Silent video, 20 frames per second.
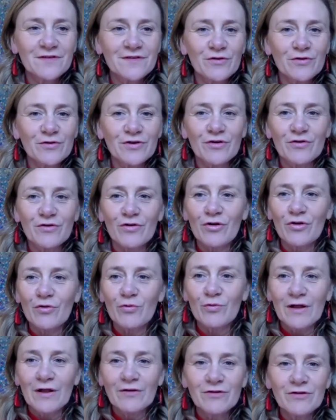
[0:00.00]
so you're all
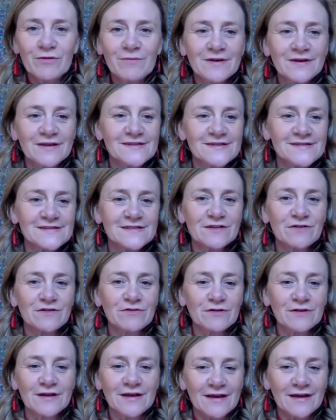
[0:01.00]
welcome, and it's
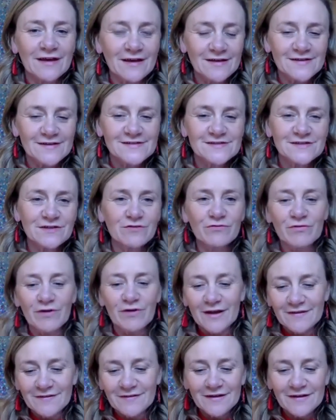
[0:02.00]
still
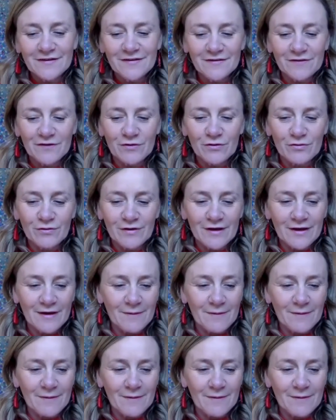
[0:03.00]
rising. So